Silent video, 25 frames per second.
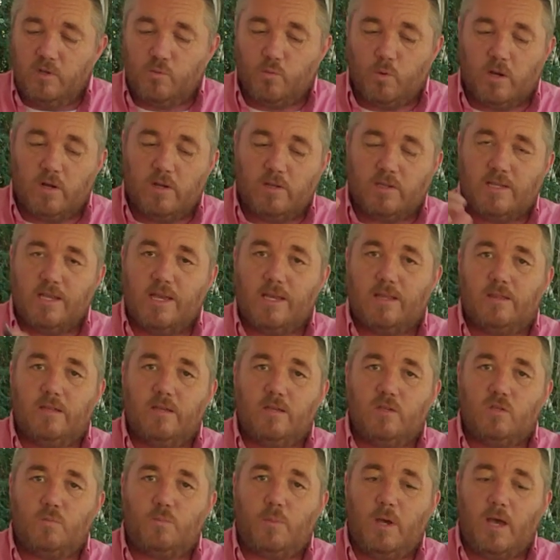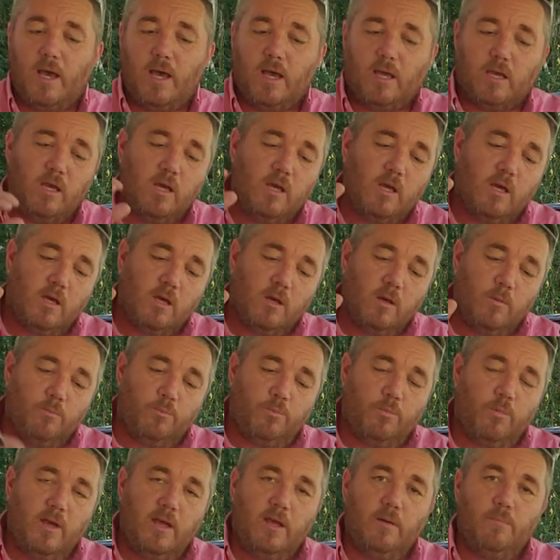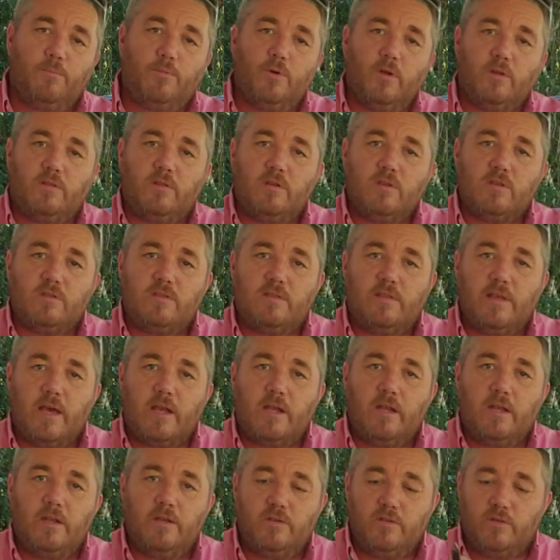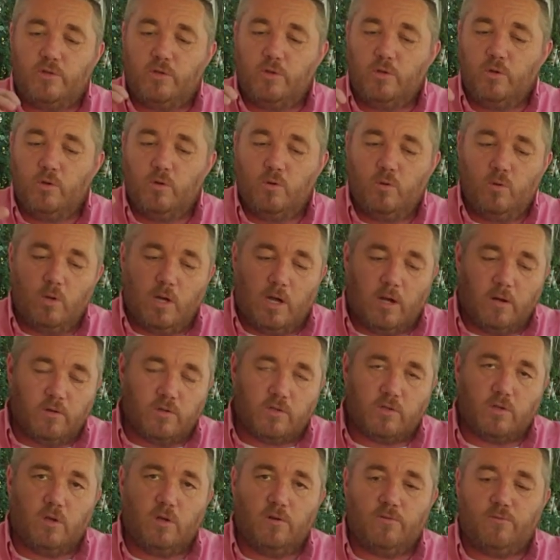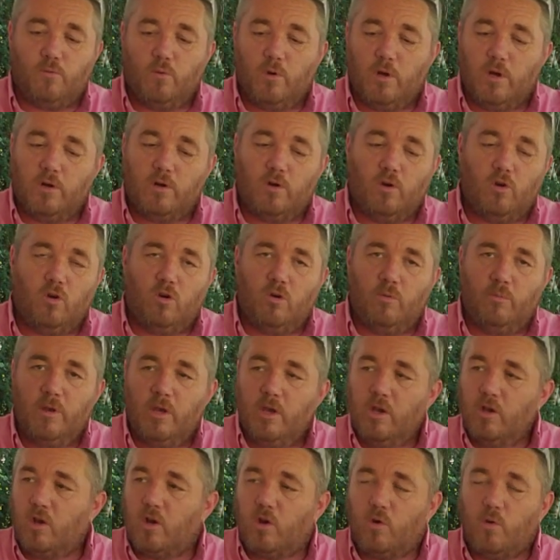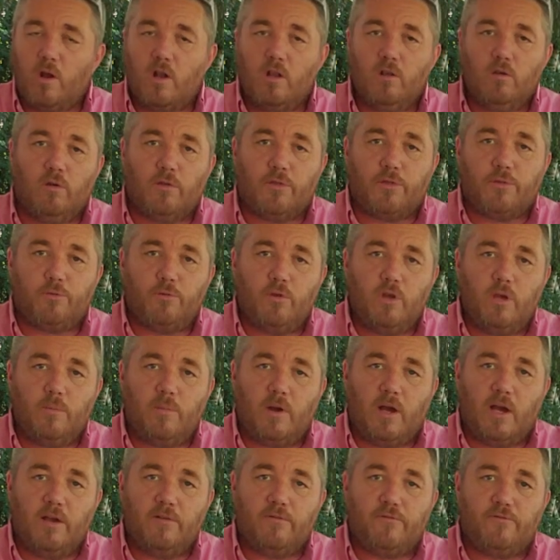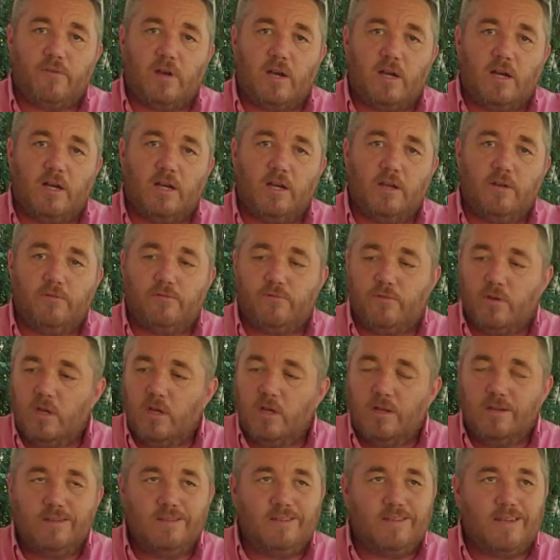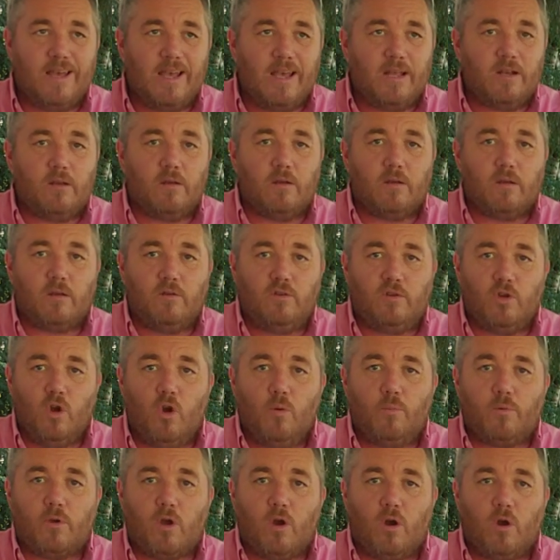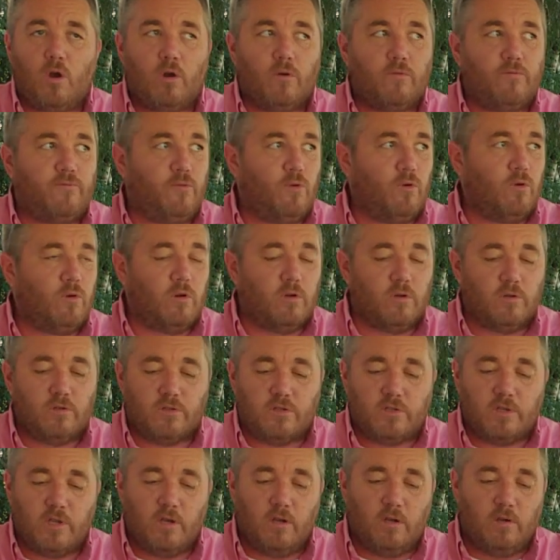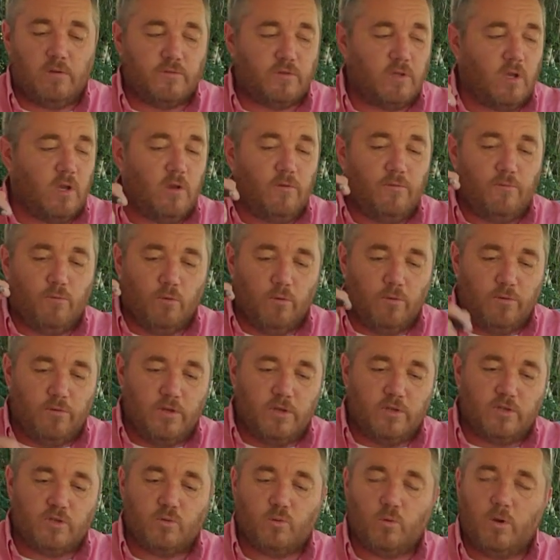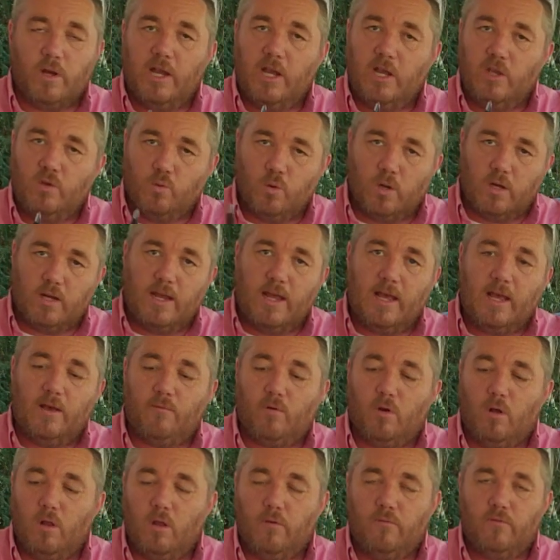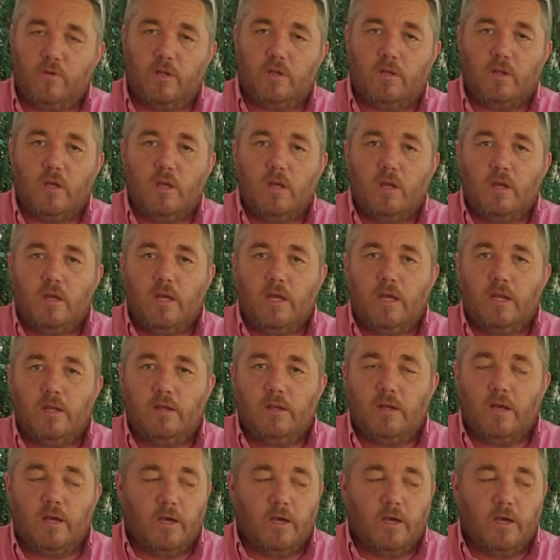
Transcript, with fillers: we're going to take this back, input this data into our software at home, create a little 3x5 data dope card for ourselves for this range. We're gonna have all of it, and